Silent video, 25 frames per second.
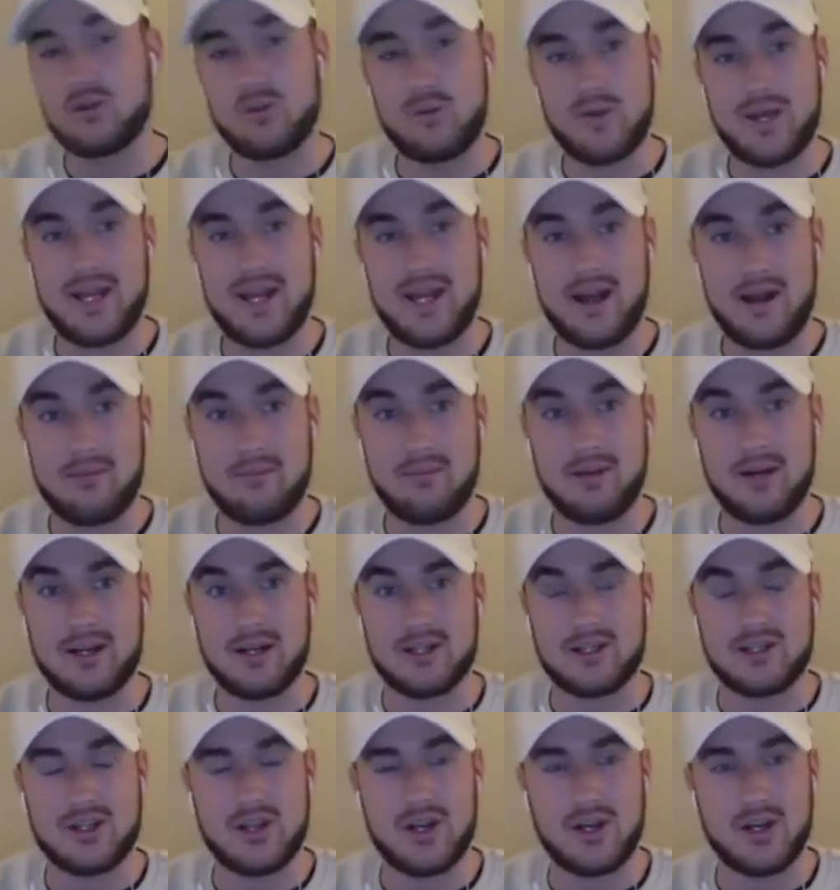got a
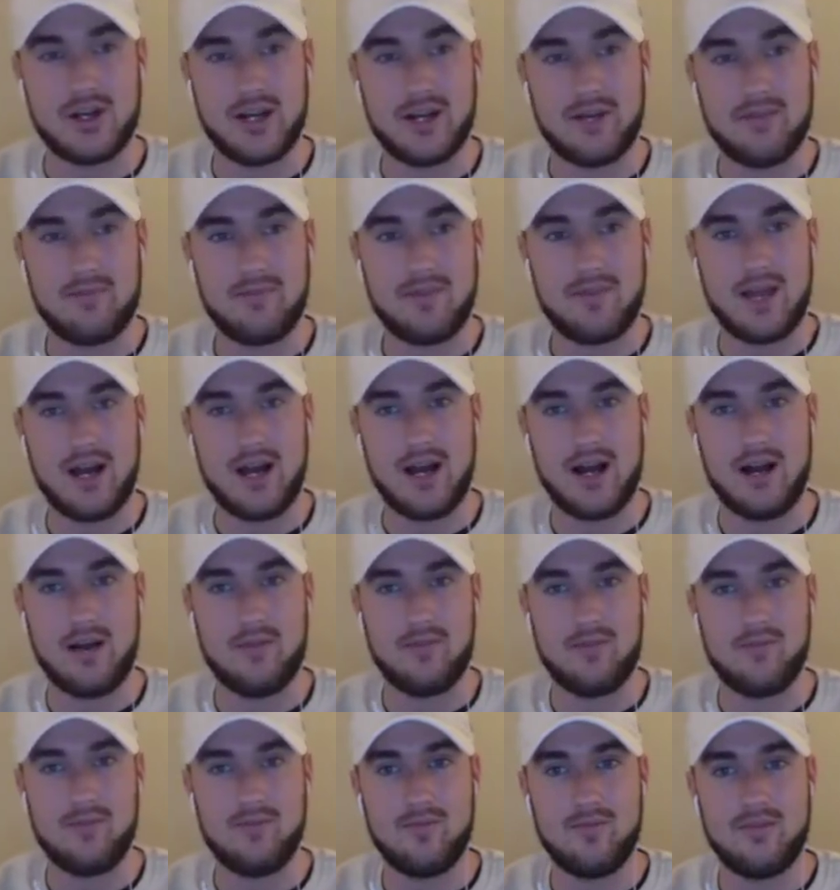bunch. Okay.
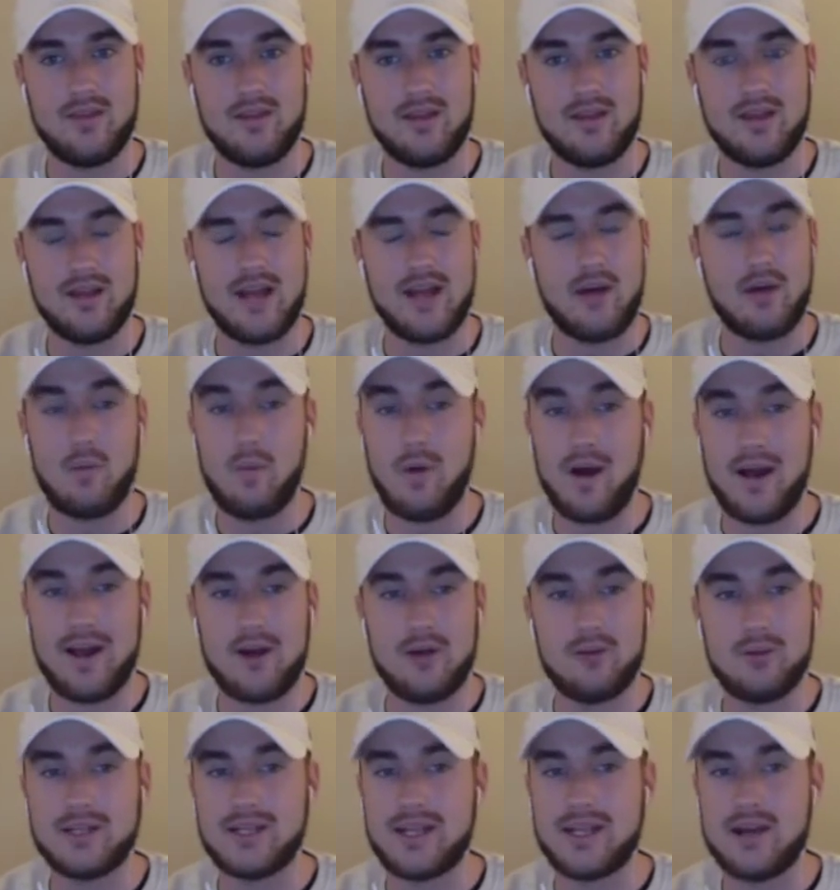Now in
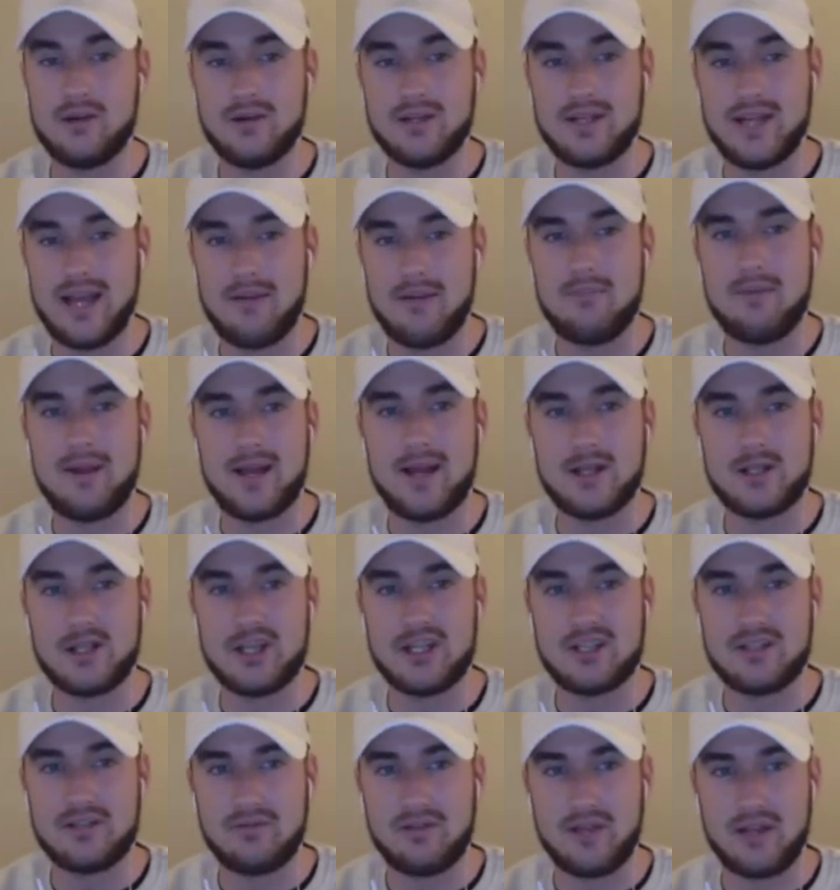Wyoming, they don't get many
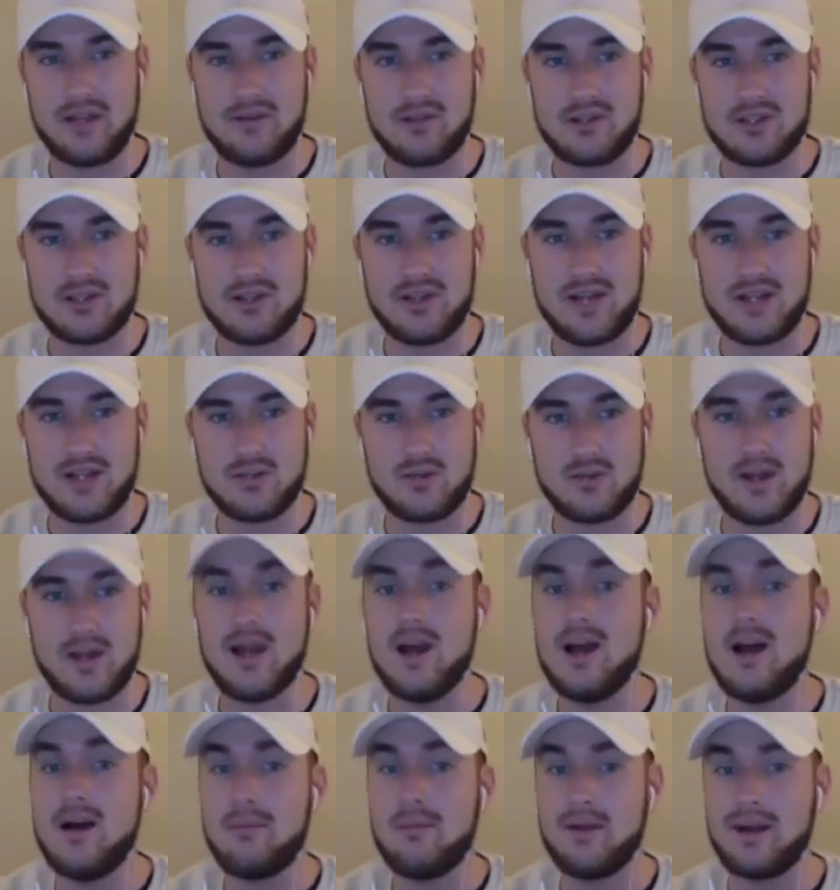Cheez-It flavors. So that's why,
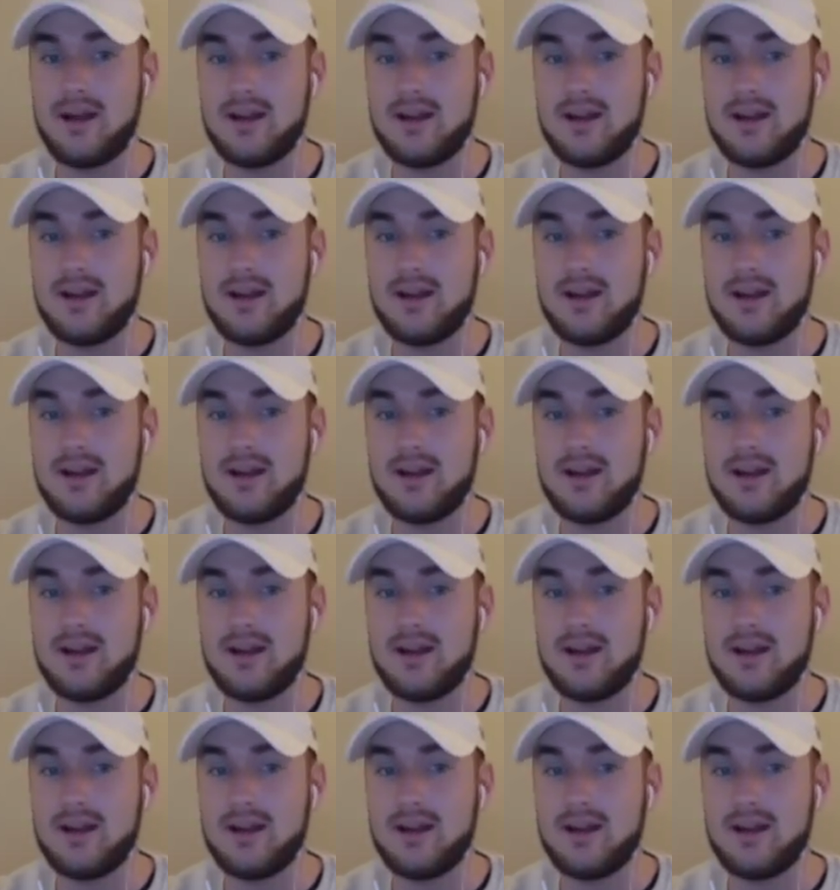but